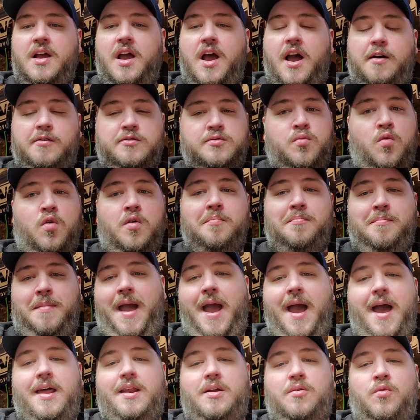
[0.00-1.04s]
I was more
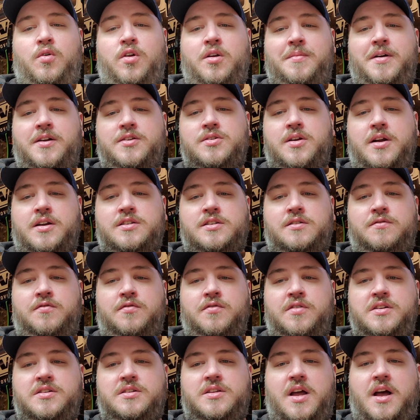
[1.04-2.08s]
mad at one of my trucks in
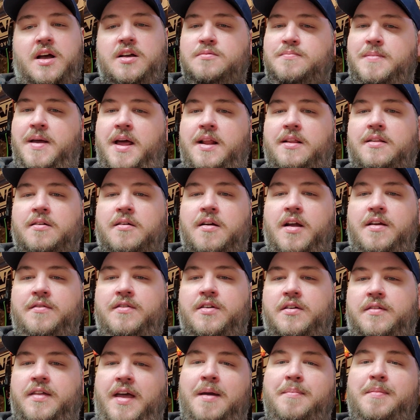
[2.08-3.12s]
freestyle. I was mad at the
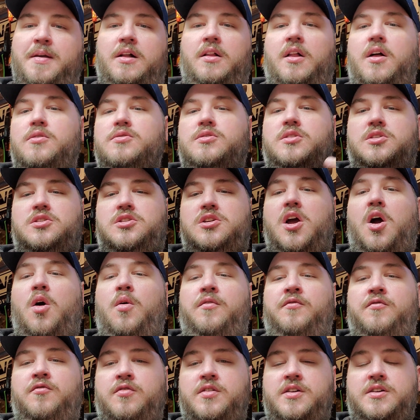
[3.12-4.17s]
Gravedigger. They had me close the show
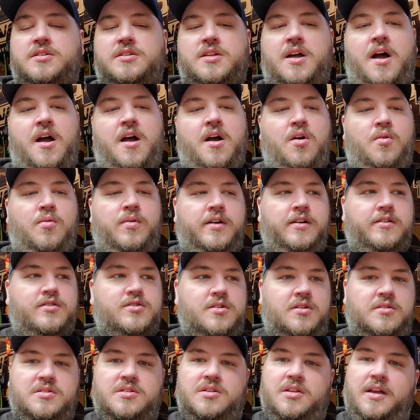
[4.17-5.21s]
in freestyle, which
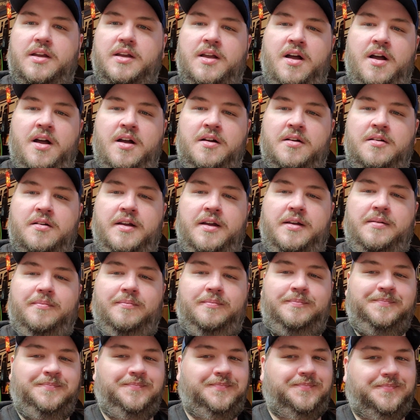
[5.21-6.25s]
on slick concrete,
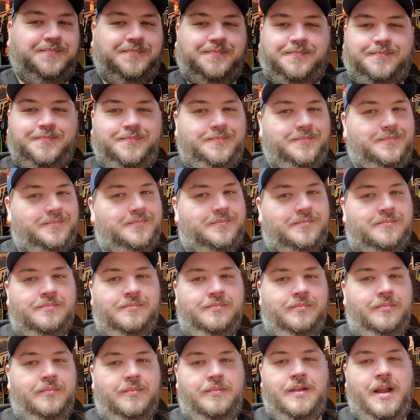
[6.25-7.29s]

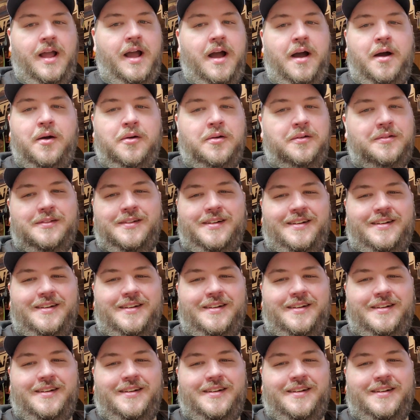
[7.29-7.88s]
no.